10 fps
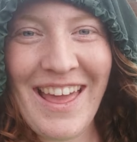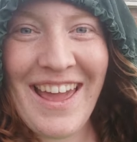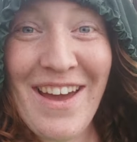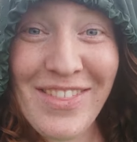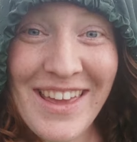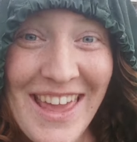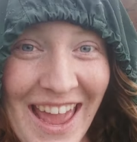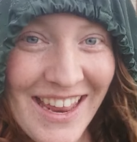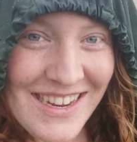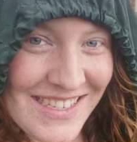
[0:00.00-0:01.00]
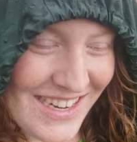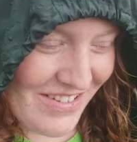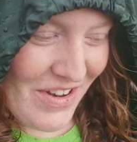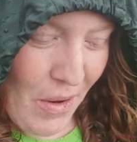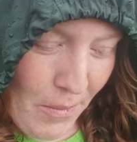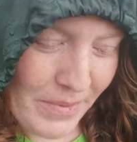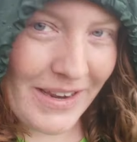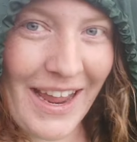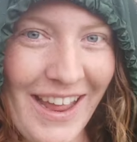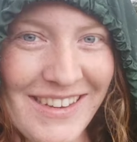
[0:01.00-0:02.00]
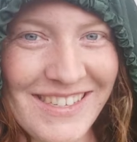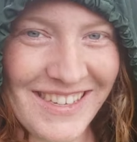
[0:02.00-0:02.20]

Like how the gate isn't even open yet.